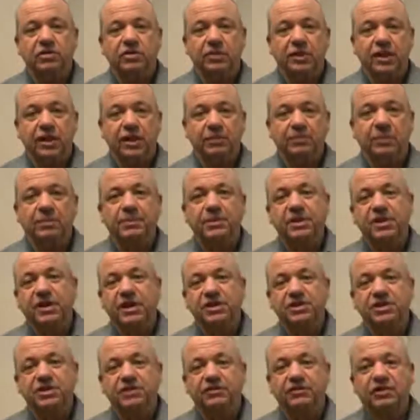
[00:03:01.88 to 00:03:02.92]
the
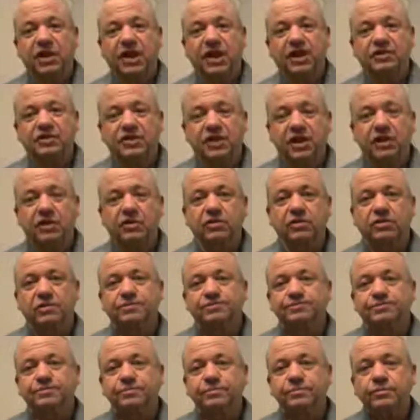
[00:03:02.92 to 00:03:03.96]
implementation of Glass-Steagall.
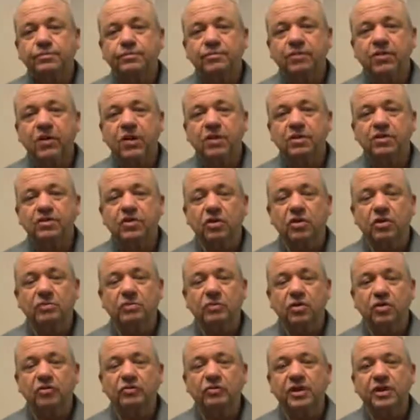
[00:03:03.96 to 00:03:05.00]
So the
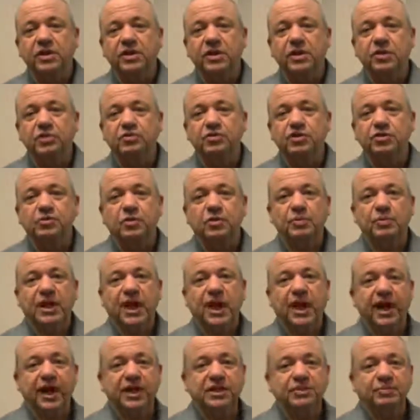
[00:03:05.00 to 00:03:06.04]
movement, the LaRouche movement,
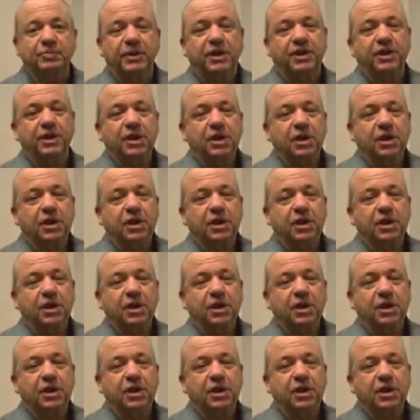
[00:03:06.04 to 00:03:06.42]
has spent